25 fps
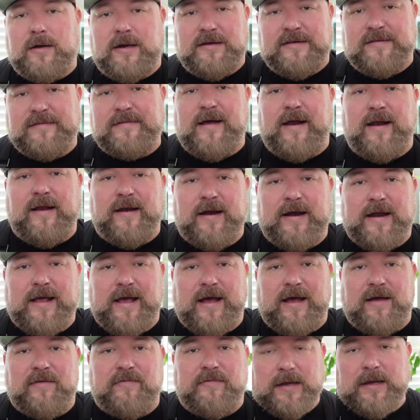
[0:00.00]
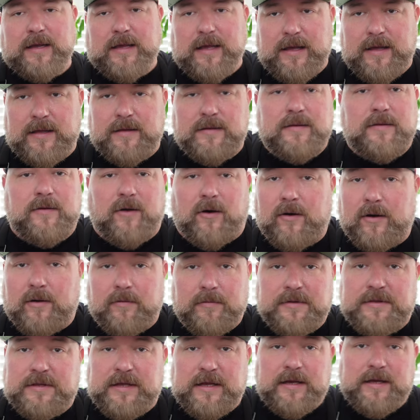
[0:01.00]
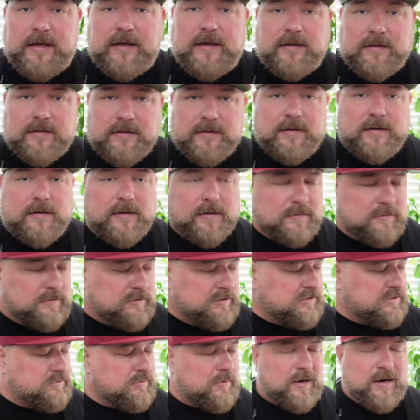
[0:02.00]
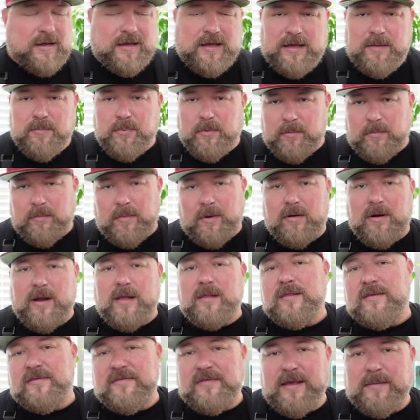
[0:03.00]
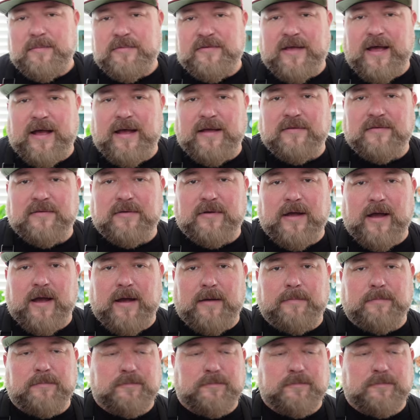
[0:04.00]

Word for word: I just cut it in half. Again, don't overthink it, you just wanna keep them around the same size, okay?